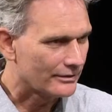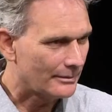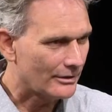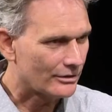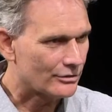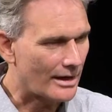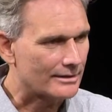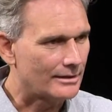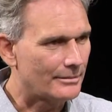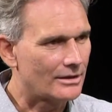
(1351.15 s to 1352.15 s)
them or
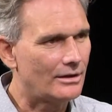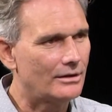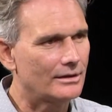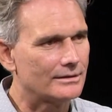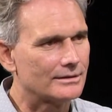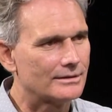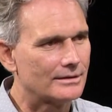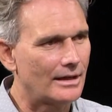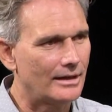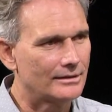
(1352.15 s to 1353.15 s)
tracked them at all, and
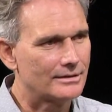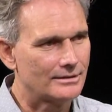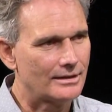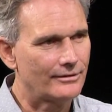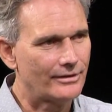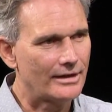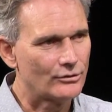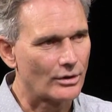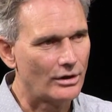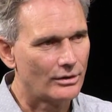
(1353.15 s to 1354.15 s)
to see if they
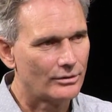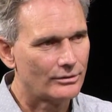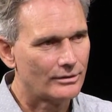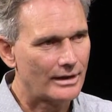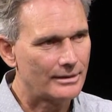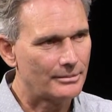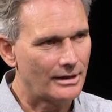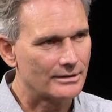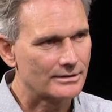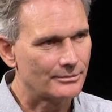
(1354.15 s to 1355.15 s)
grow any
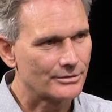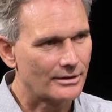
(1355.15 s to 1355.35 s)
plants themselves?